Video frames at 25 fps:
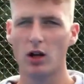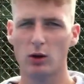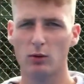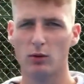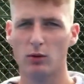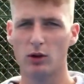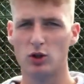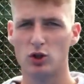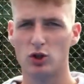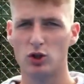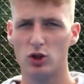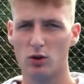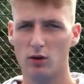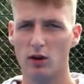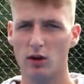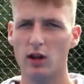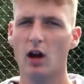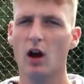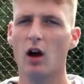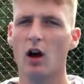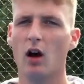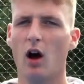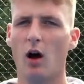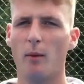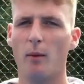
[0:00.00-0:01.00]
you a
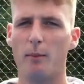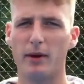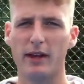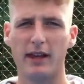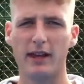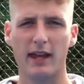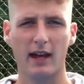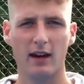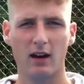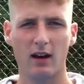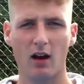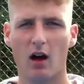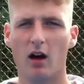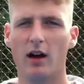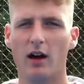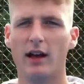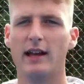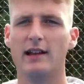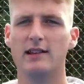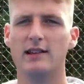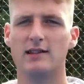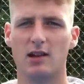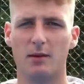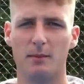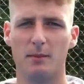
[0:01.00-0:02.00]
junior, a beginner,
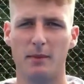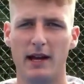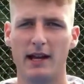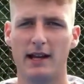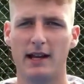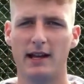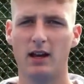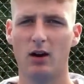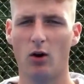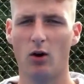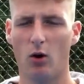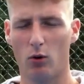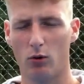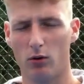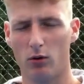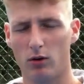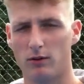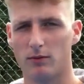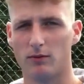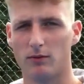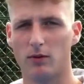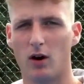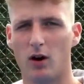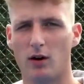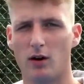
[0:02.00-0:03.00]
intermediate or
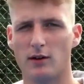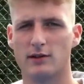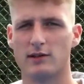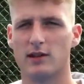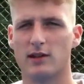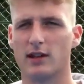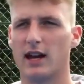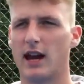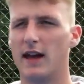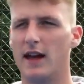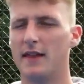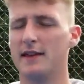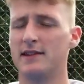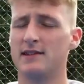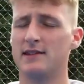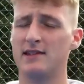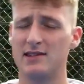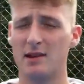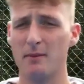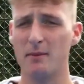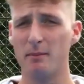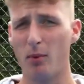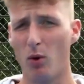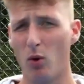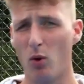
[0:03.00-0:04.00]
advanced? Okay, this
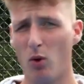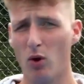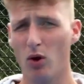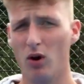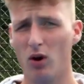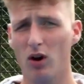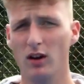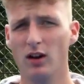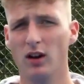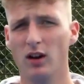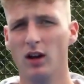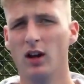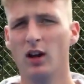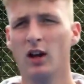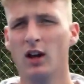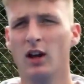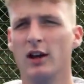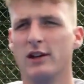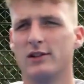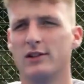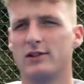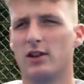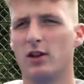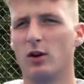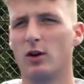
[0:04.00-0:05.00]
is important
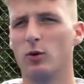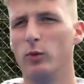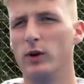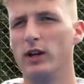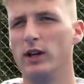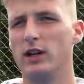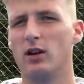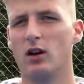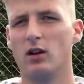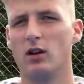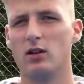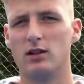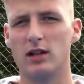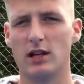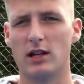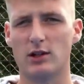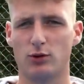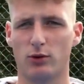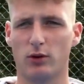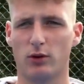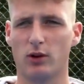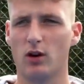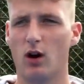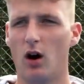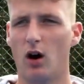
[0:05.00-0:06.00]
so that we can
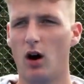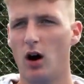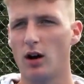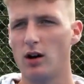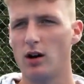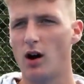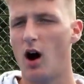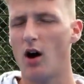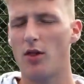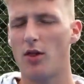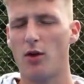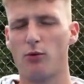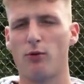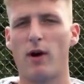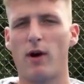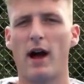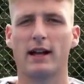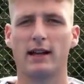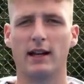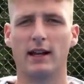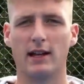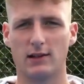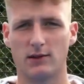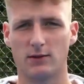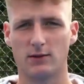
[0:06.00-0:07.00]
disregard other
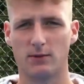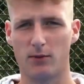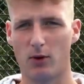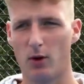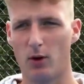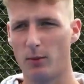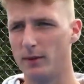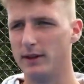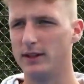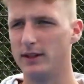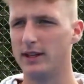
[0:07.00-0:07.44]
rackets from the